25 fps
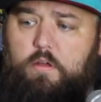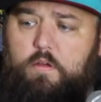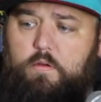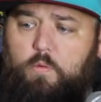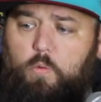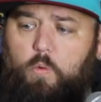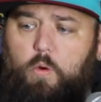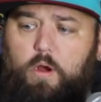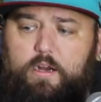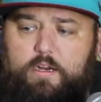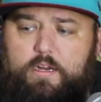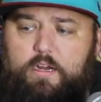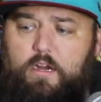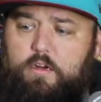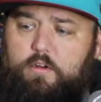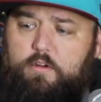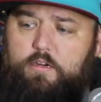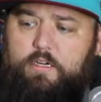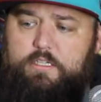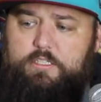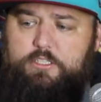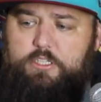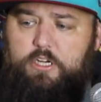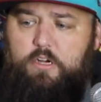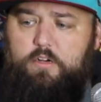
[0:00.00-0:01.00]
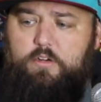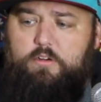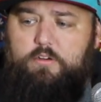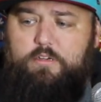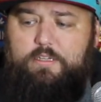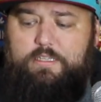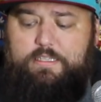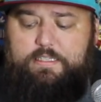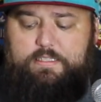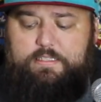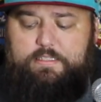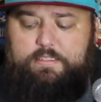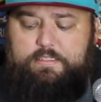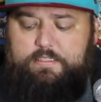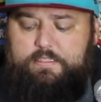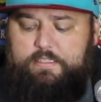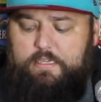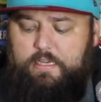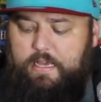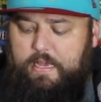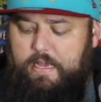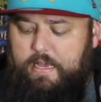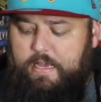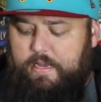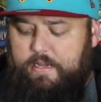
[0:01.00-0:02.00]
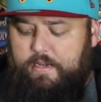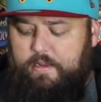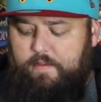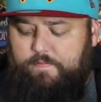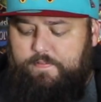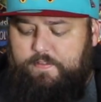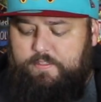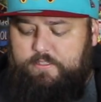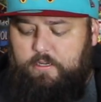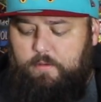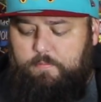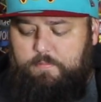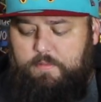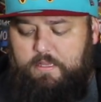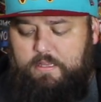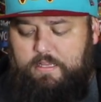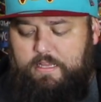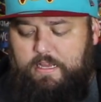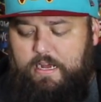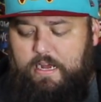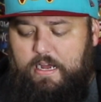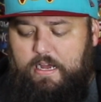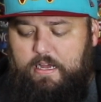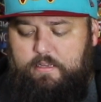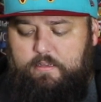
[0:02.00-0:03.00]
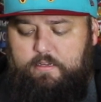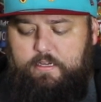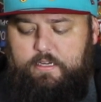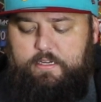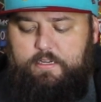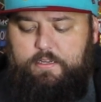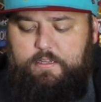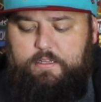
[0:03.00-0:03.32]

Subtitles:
what Concrete Jungle is, and if it's something that I like.